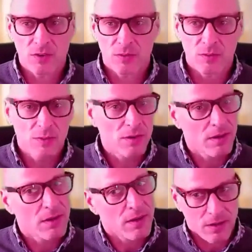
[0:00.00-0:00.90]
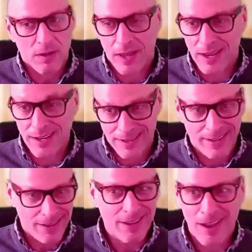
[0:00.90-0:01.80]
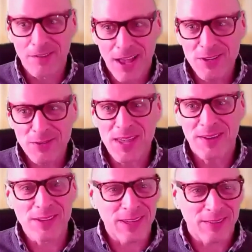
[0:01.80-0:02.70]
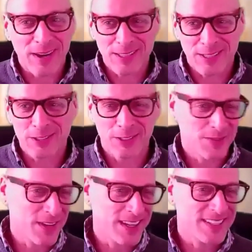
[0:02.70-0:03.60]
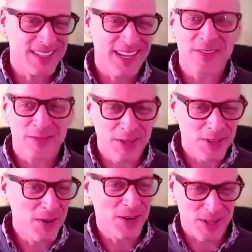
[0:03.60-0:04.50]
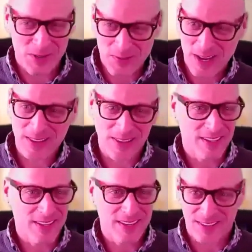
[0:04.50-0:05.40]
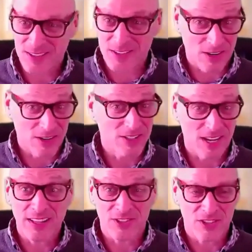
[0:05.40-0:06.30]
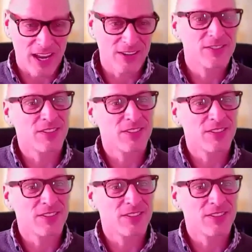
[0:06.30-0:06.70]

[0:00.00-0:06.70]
to, and as with everything, right? There's two sides to every coin. You've got the dark side, the shadow